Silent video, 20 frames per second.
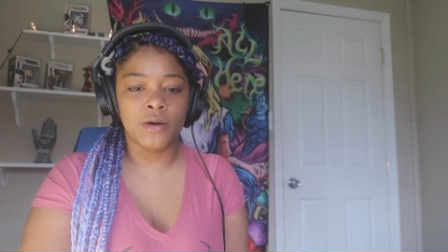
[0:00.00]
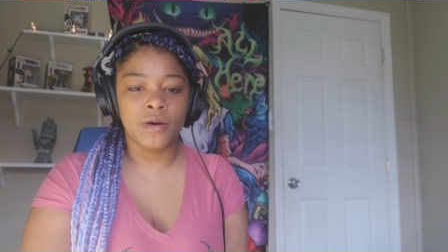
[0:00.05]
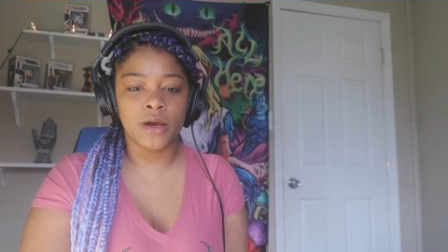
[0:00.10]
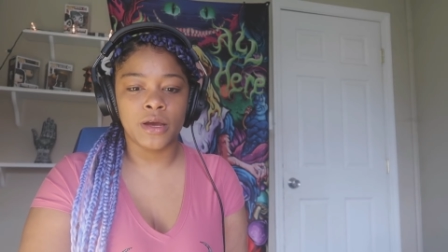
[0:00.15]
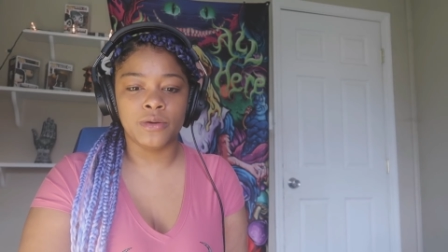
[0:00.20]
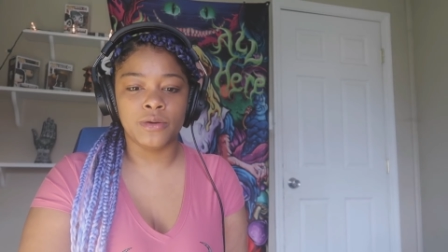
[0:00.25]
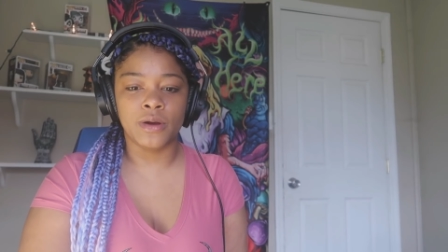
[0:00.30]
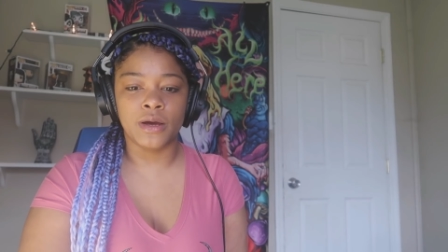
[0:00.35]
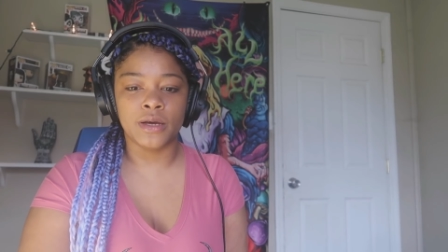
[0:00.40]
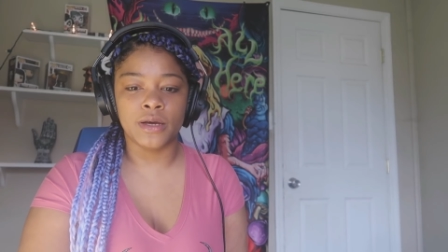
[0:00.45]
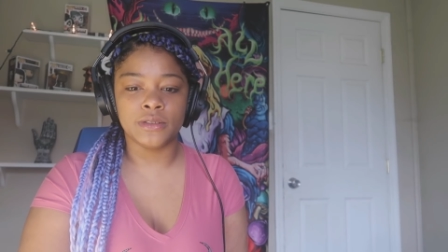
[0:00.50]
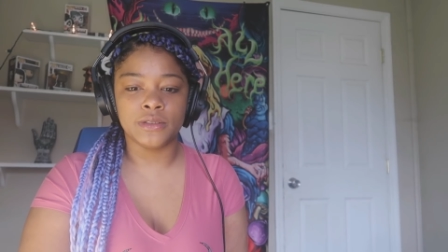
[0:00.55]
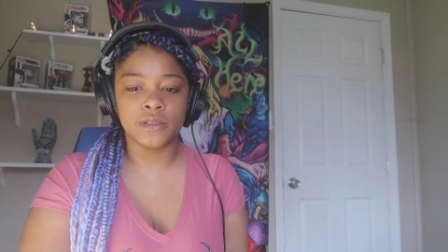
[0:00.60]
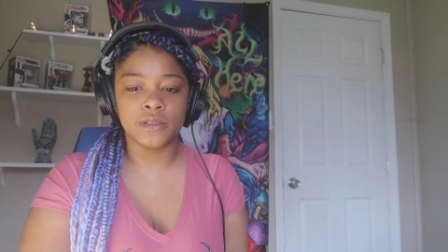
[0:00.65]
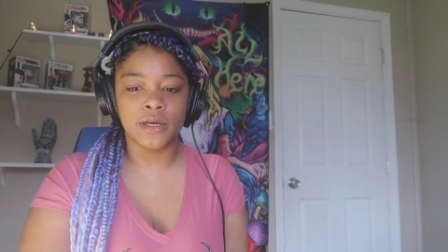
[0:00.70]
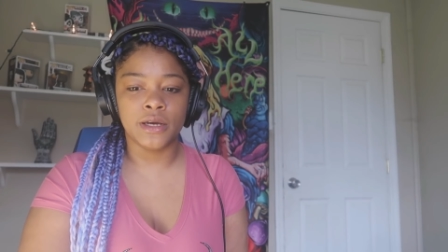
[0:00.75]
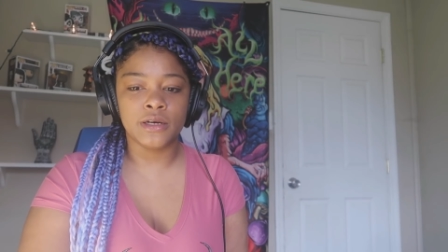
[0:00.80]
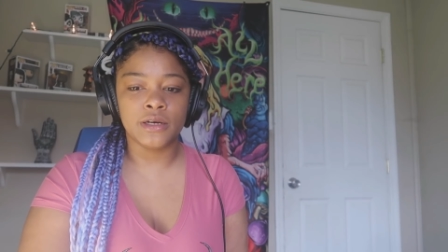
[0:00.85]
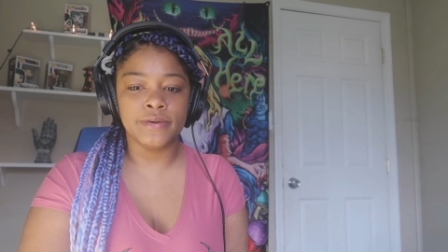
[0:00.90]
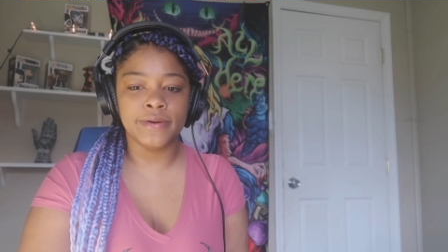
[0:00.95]
Okay, you
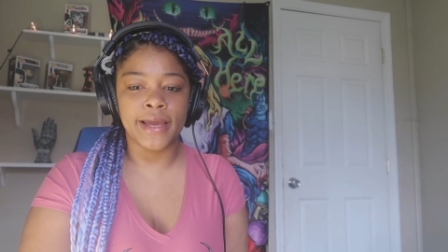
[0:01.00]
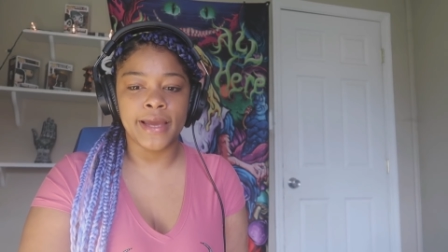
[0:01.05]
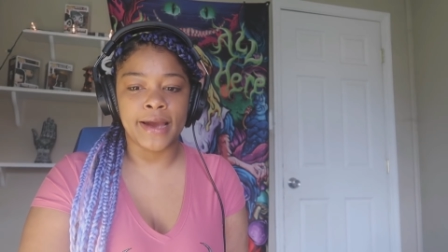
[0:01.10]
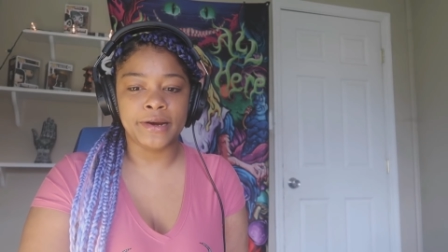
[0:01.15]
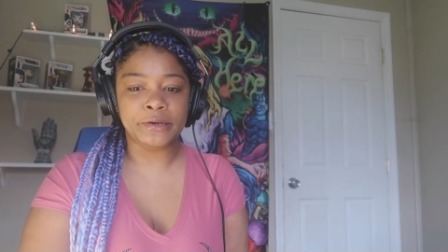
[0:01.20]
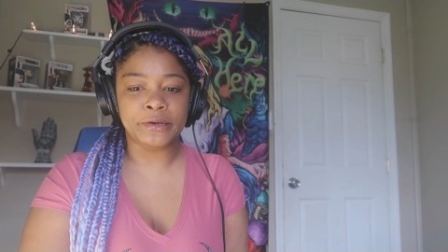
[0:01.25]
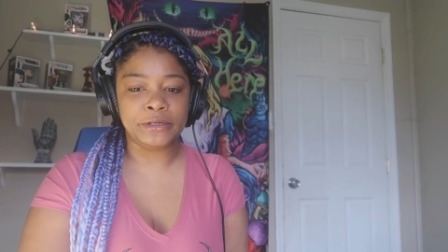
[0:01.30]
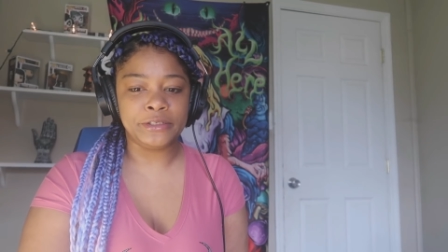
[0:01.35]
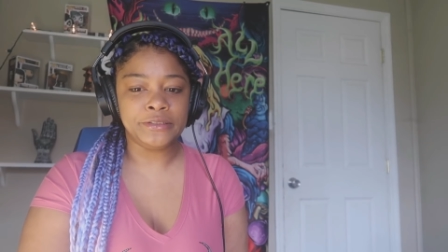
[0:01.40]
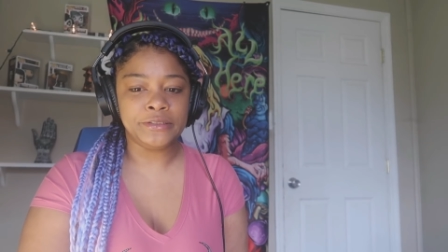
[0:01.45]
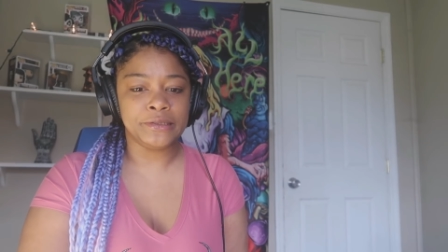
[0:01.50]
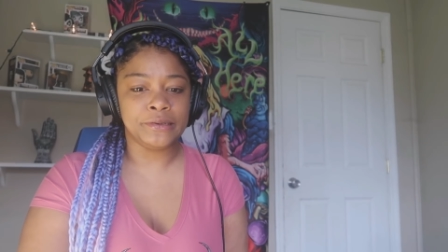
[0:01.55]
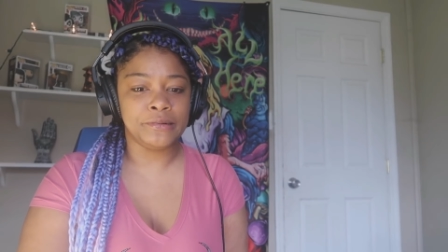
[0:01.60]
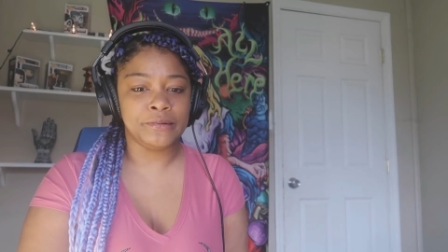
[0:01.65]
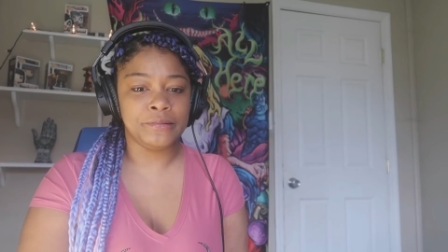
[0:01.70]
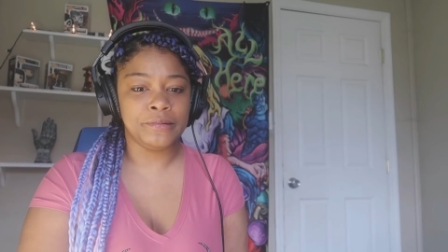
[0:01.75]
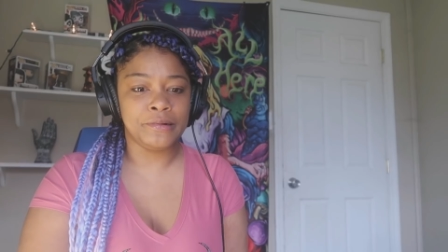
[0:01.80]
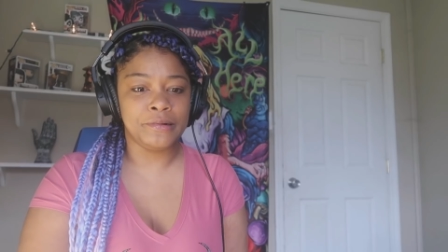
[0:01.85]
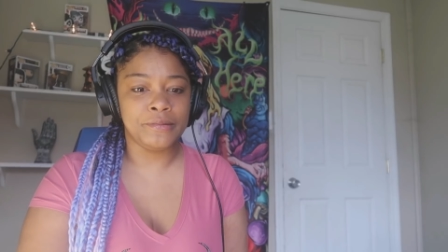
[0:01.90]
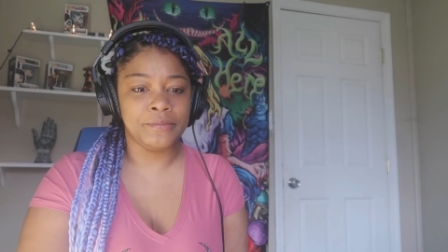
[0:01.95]
guys, and a reactor,
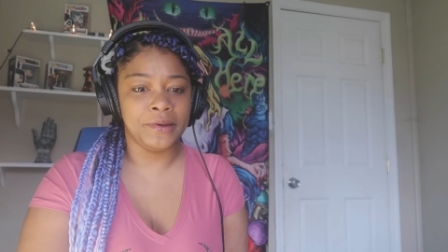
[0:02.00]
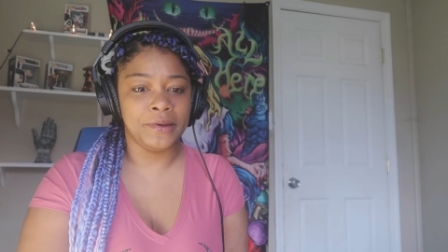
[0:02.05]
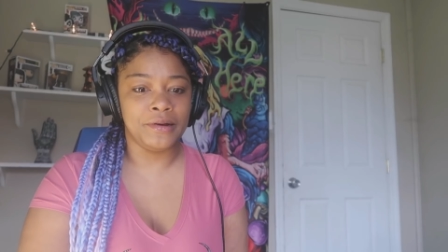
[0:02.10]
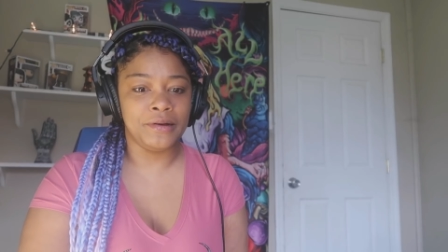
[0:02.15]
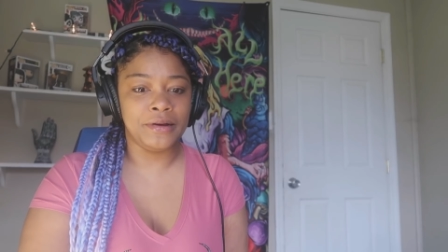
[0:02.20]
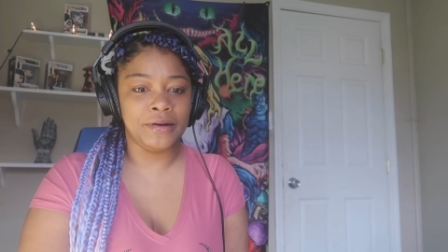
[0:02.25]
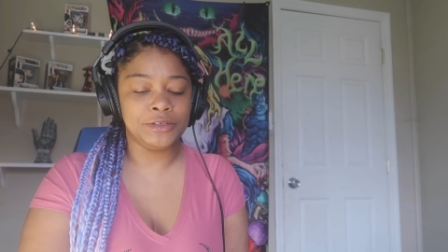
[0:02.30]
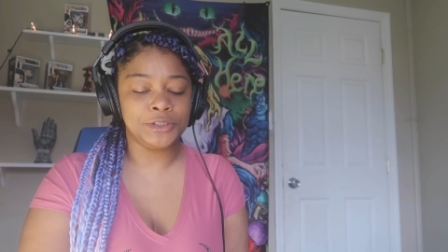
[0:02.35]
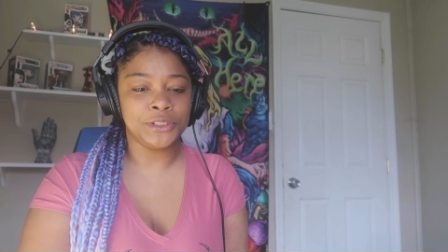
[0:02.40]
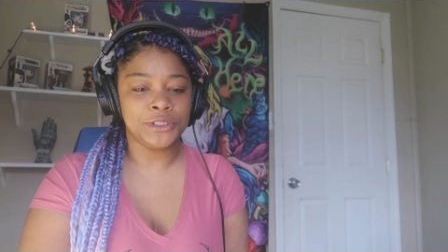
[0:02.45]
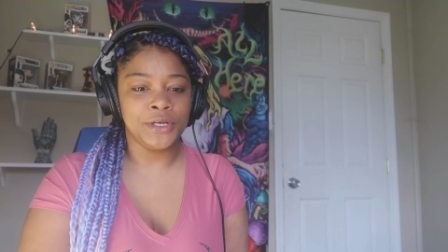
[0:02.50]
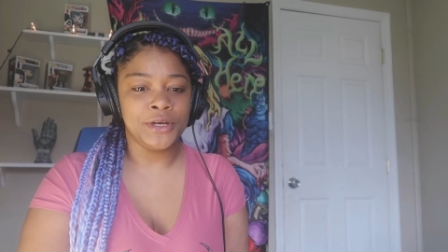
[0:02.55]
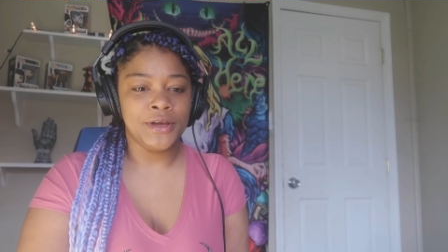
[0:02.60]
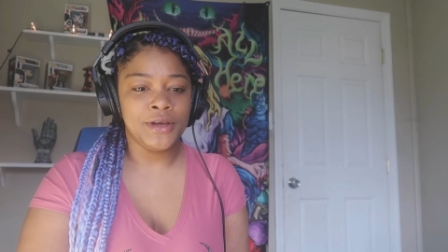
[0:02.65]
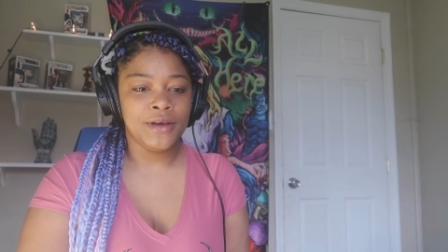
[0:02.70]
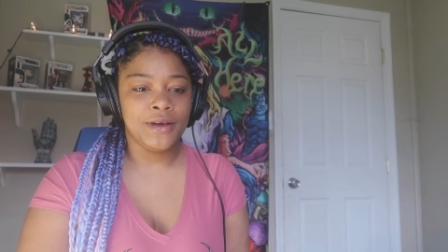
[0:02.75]
so oh my gosh.